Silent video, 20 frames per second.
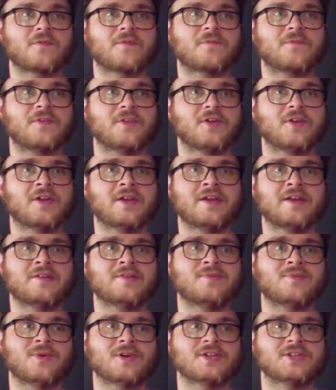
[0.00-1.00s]

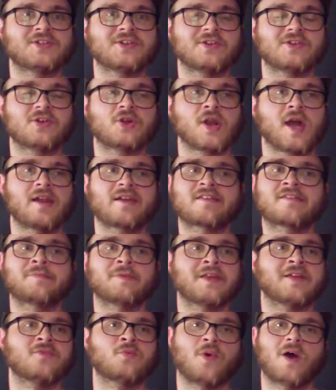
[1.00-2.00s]
Valerian, which you're not
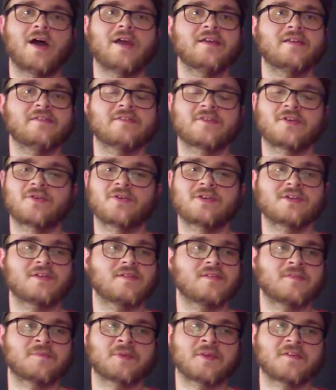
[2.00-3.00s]
explained why he's going
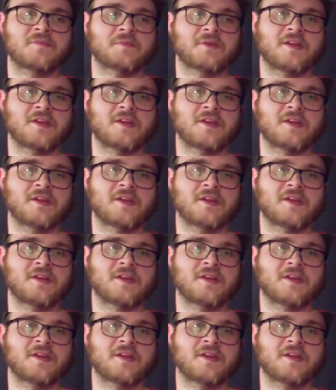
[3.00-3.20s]
to this place,